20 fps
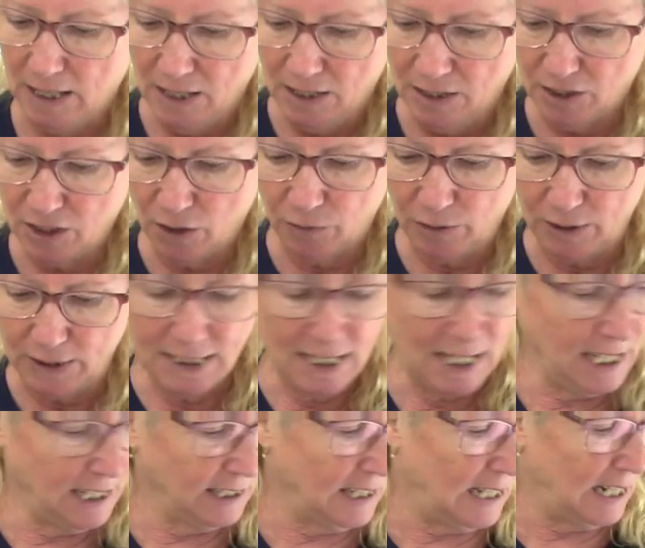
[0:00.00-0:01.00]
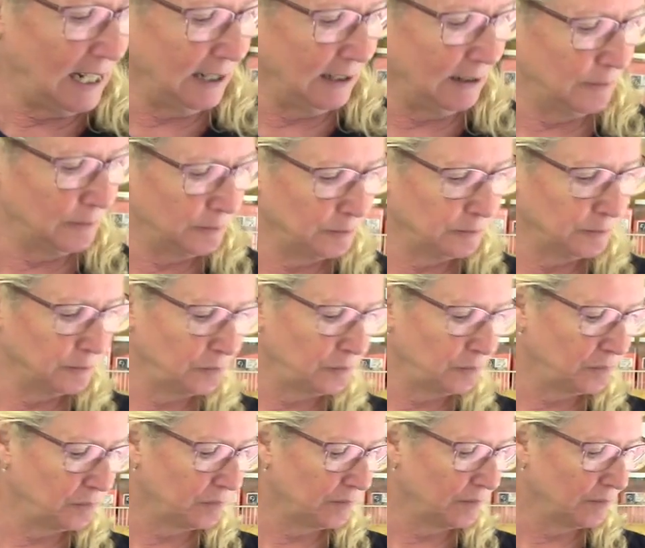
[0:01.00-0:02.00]
So if we take that,
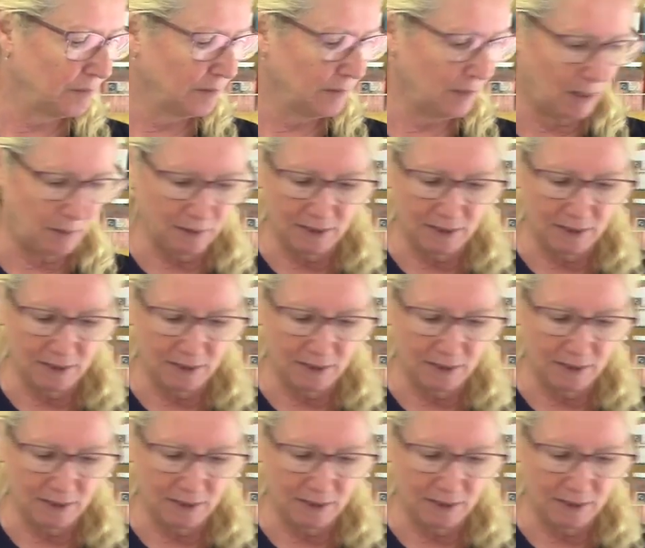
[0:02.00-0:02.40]
and